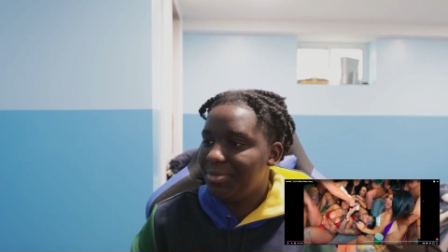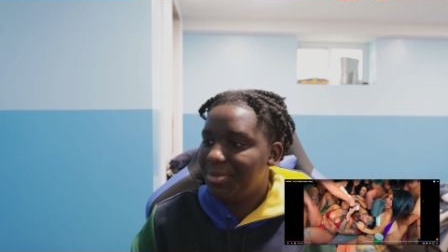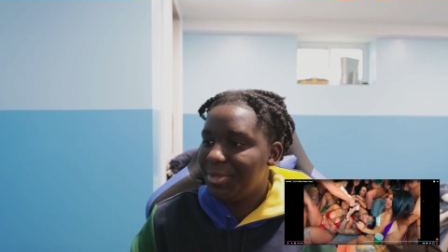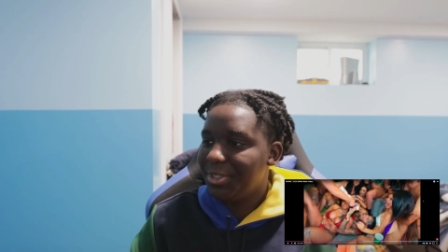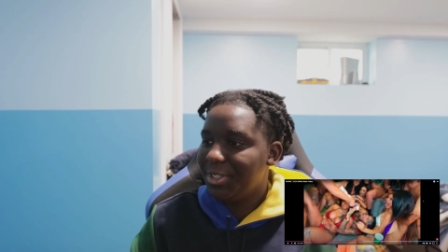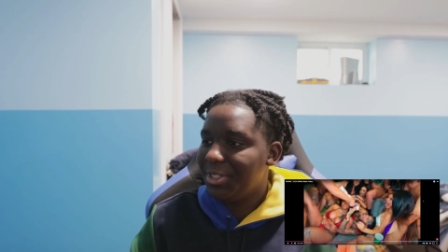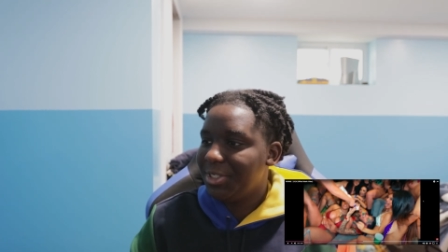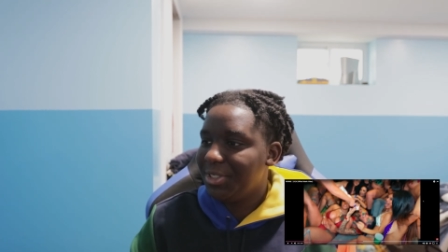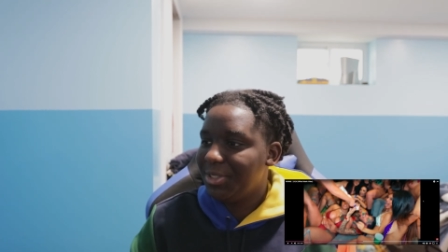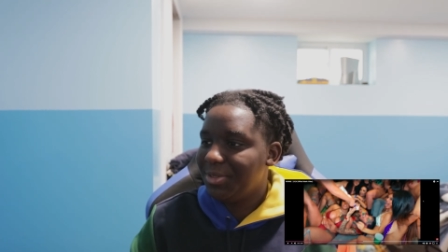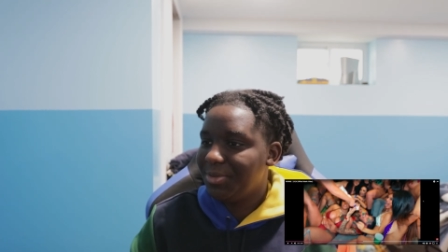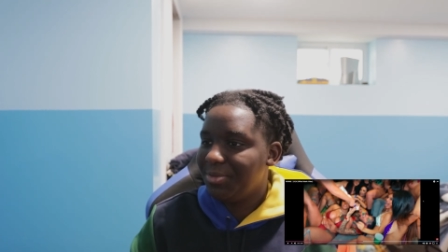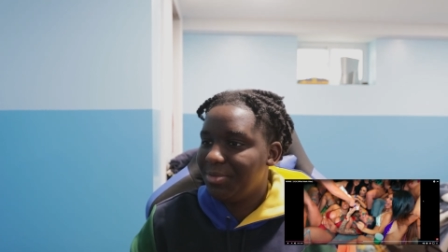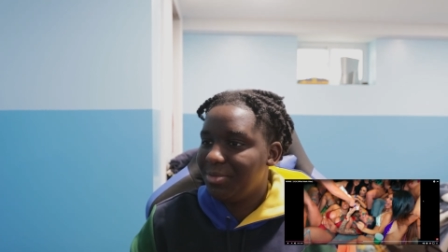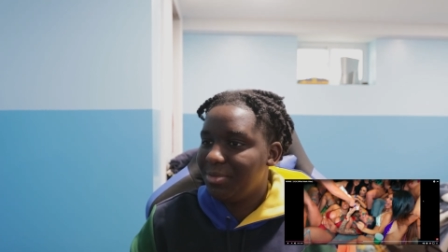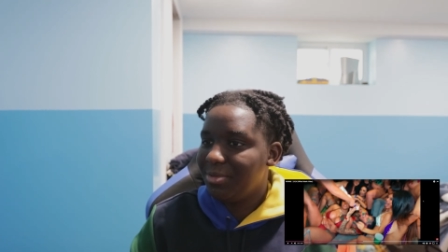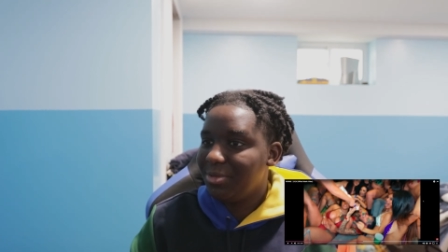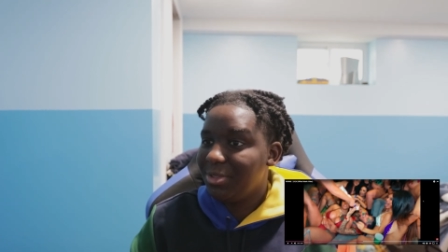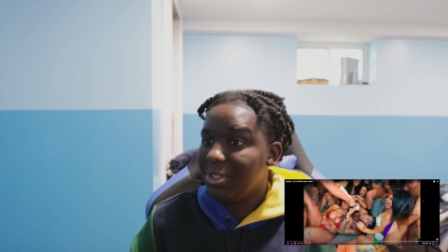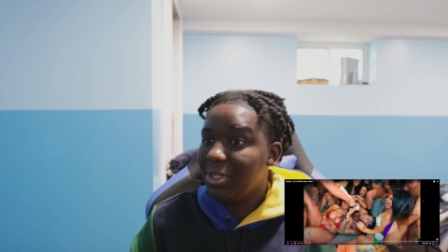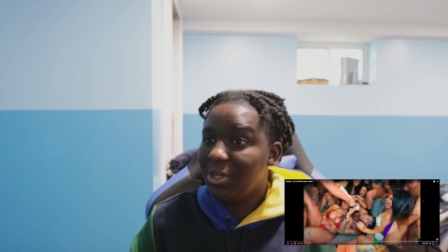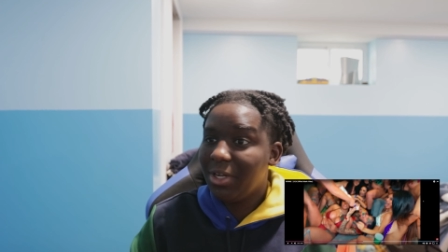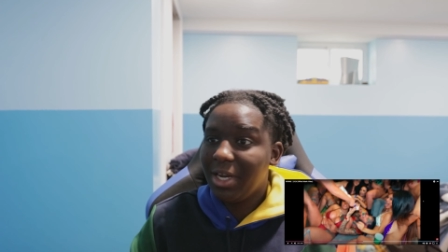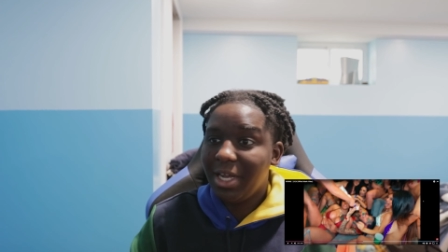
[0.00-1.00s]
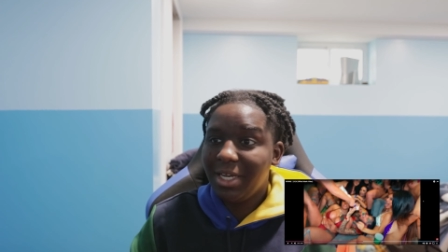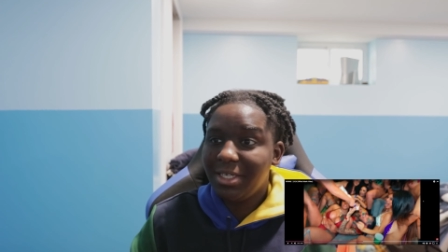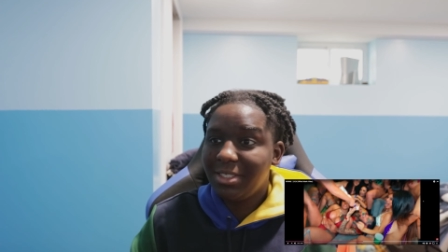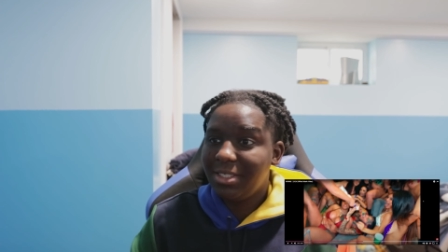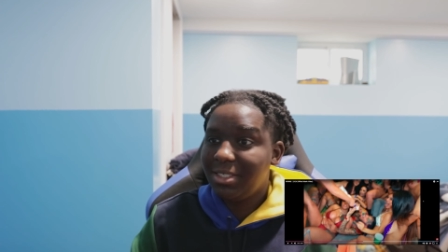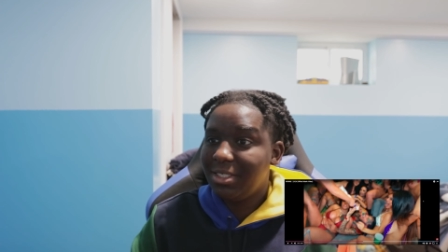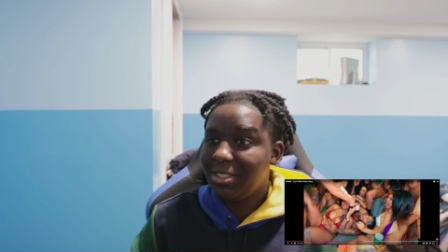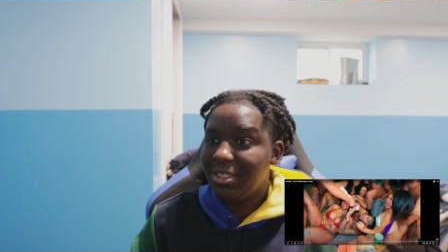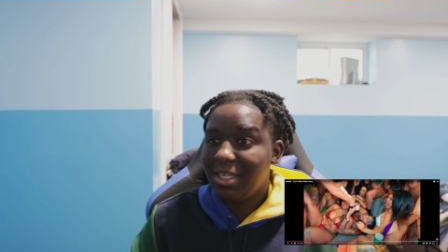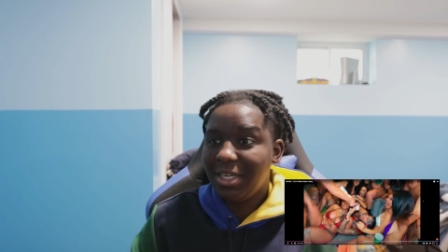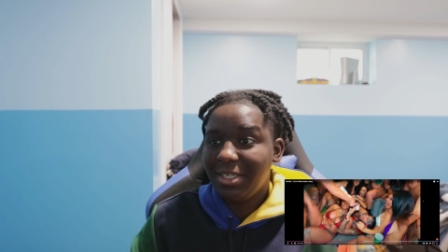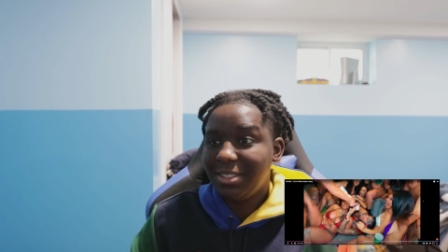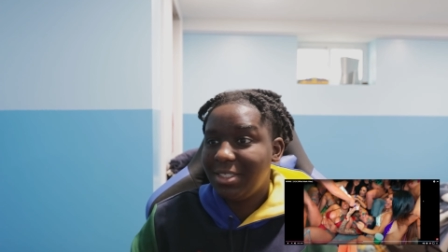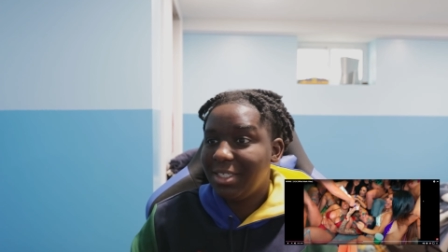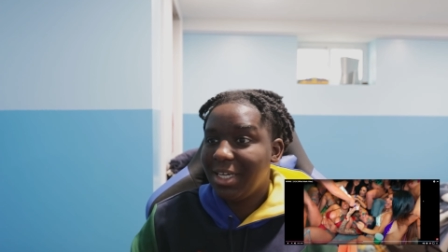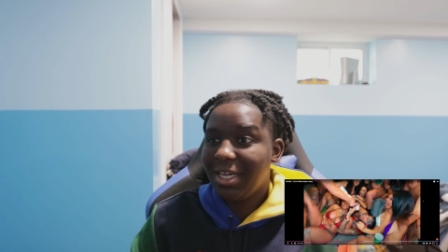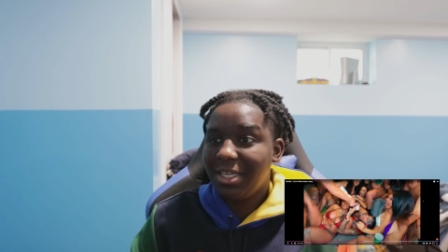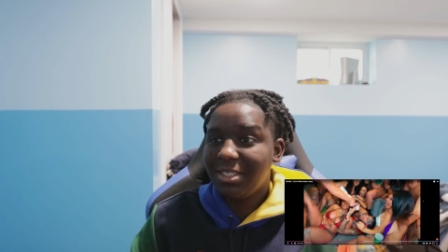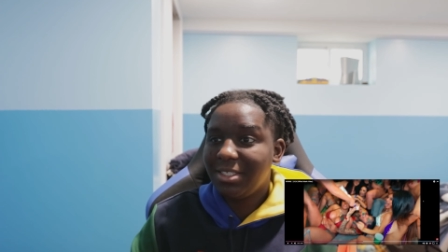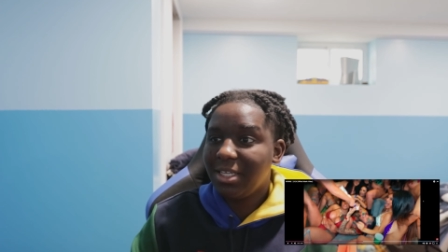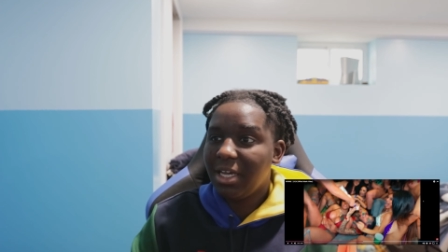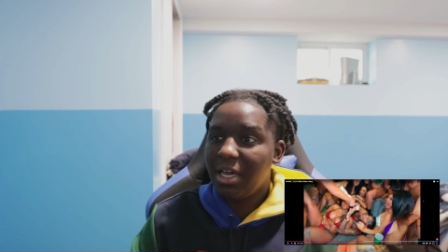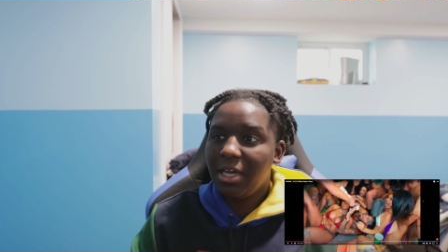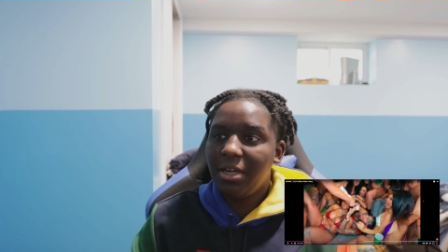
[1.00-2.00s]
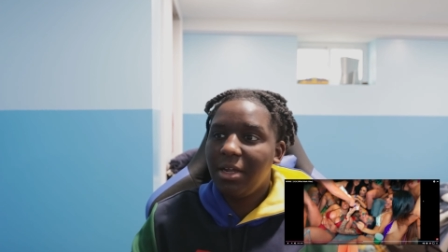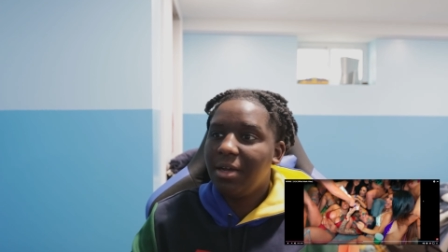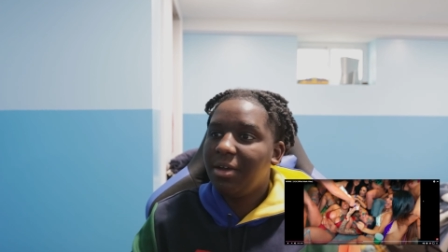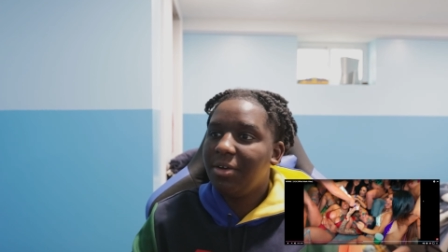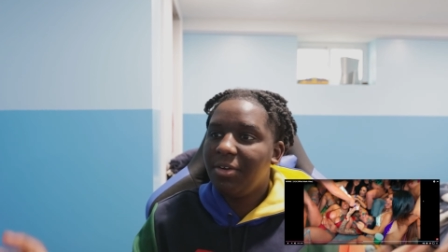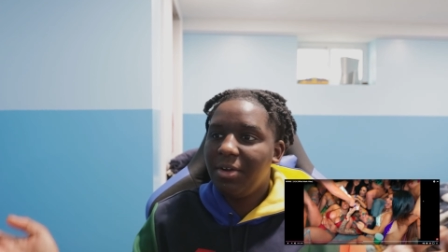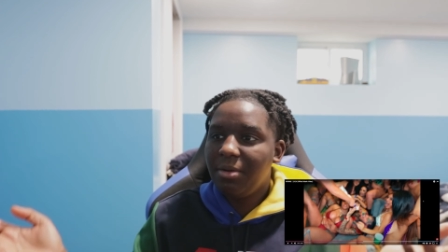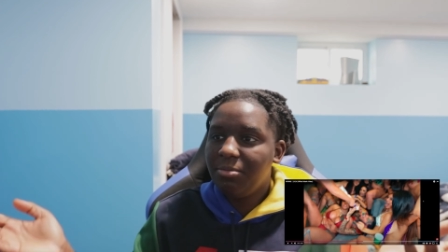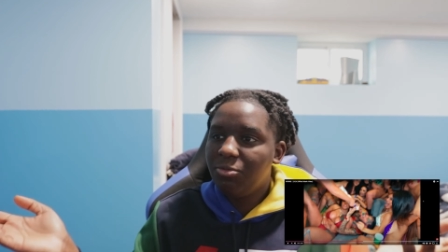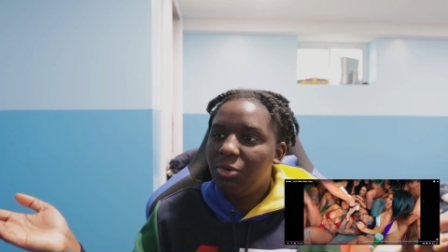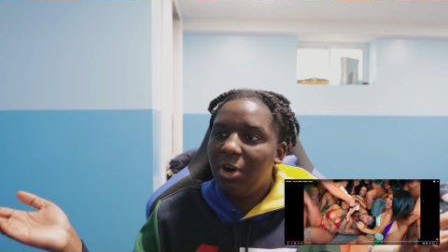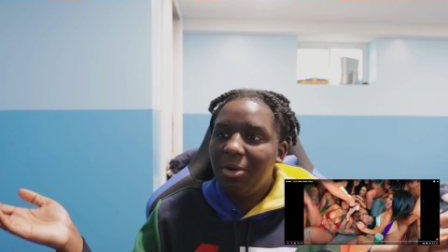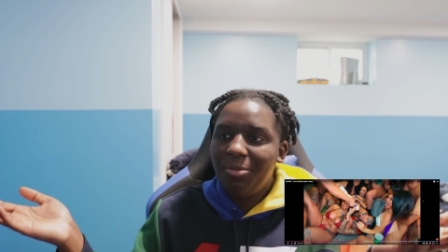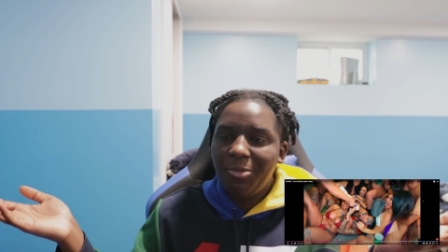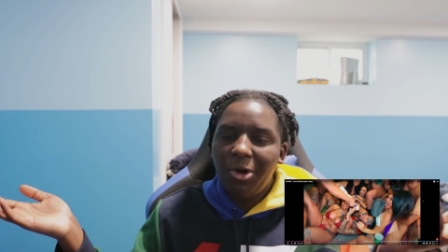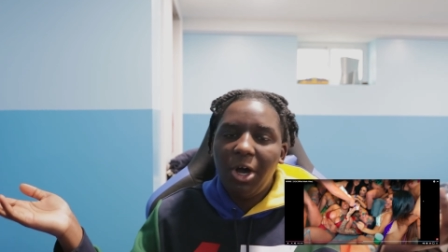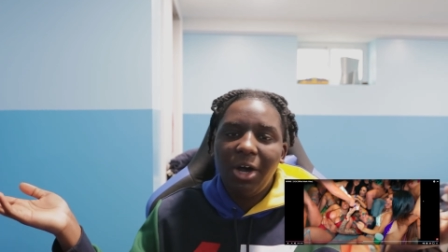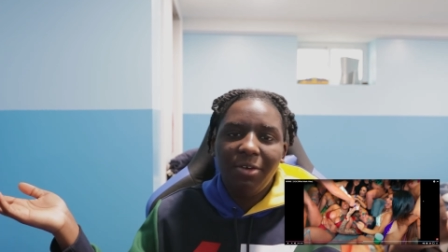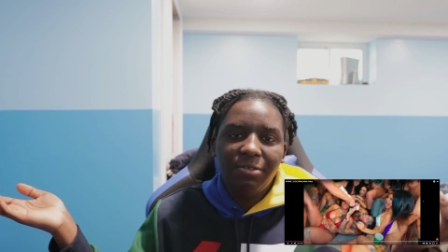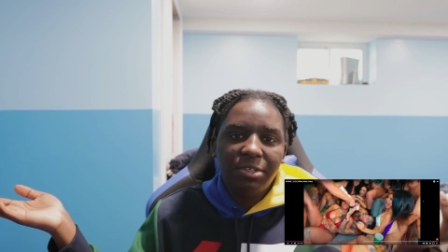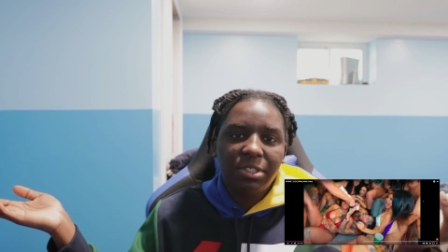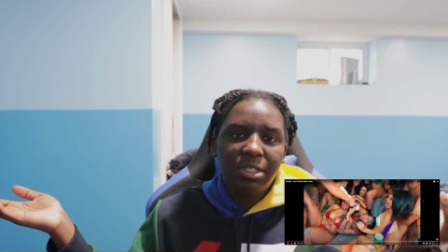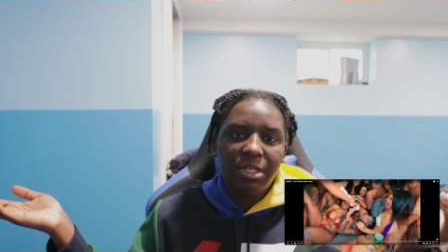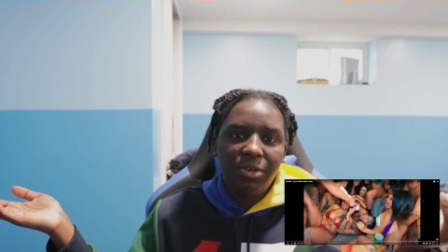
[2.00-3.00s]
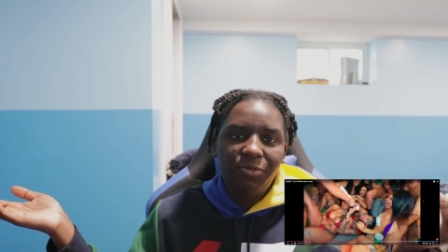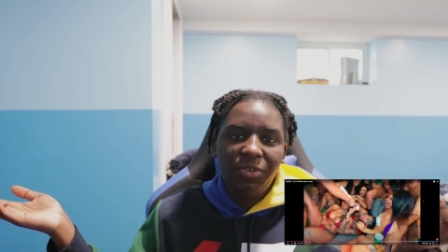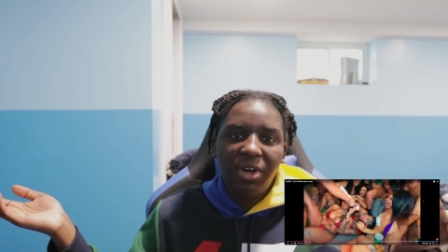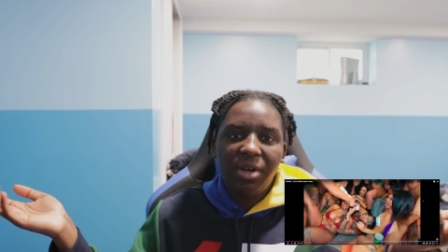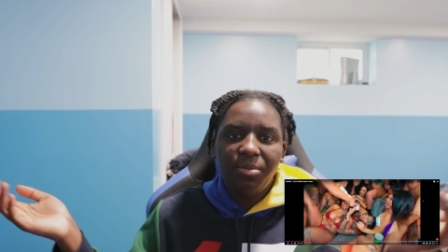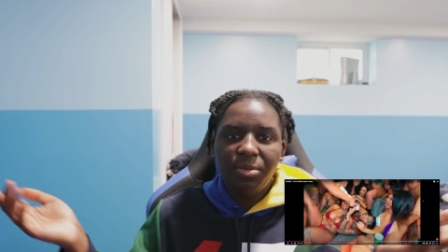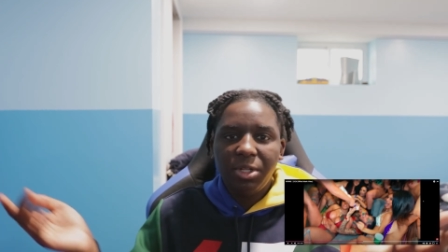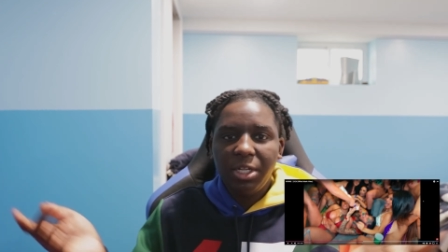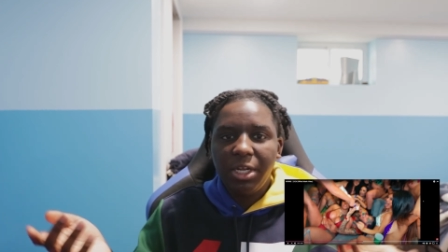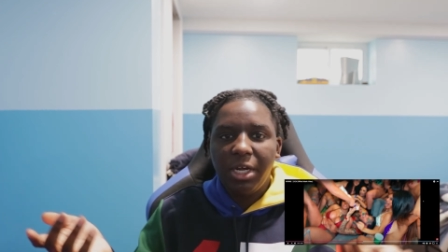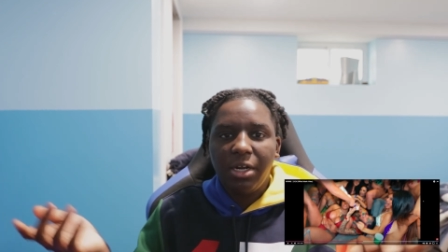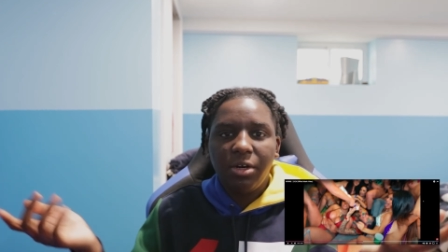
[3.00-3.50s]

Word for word: But yo, that's it. That's Zaza. I'm obviously rambling.